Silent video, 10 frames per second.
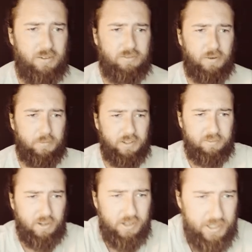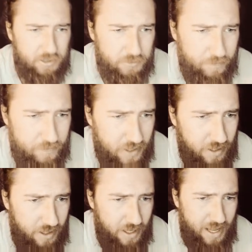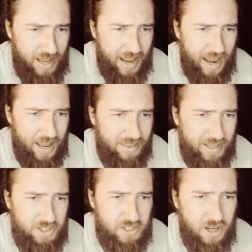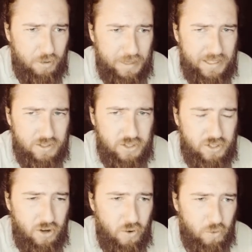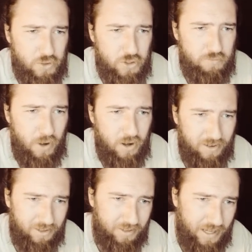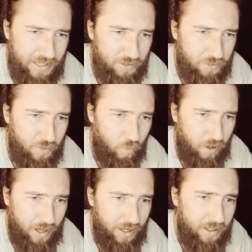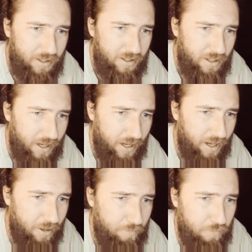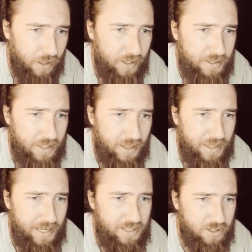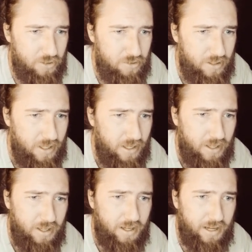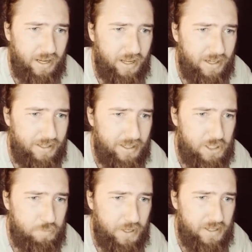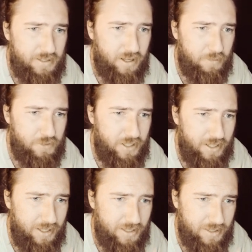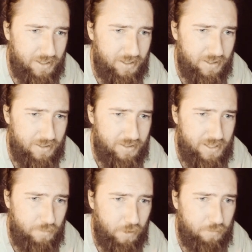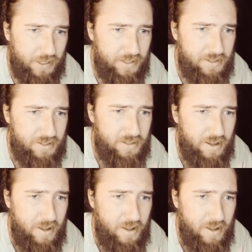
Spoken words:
from Convertio. And they just come in so small. I don't know why, but they do. And each piece comes in as a separate piece.